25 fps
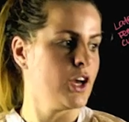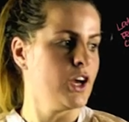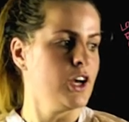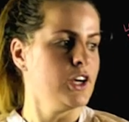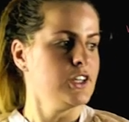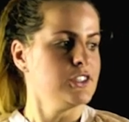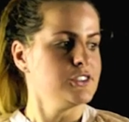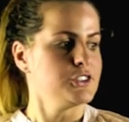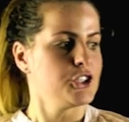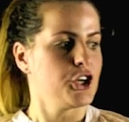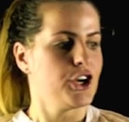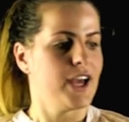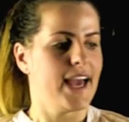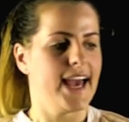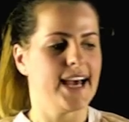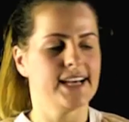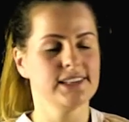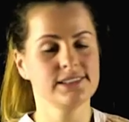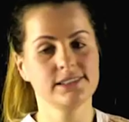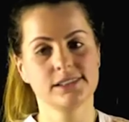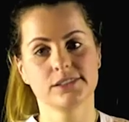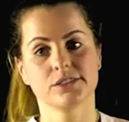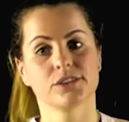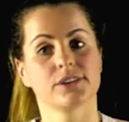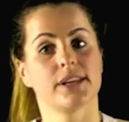So
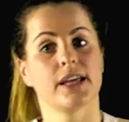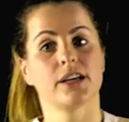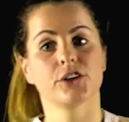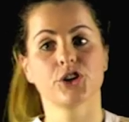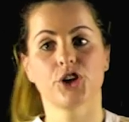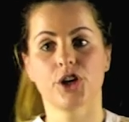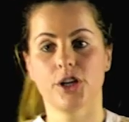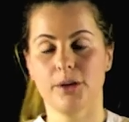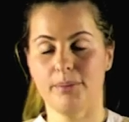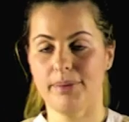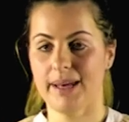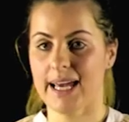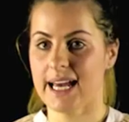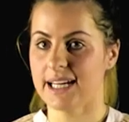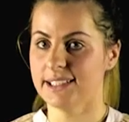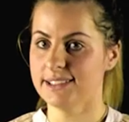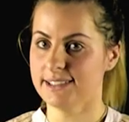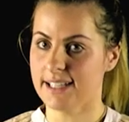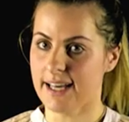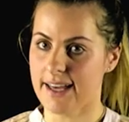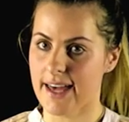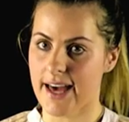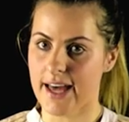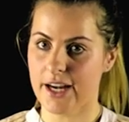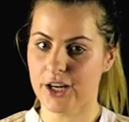S is then going to be our
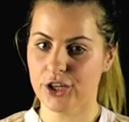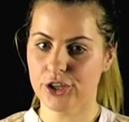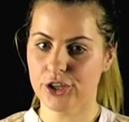sciatic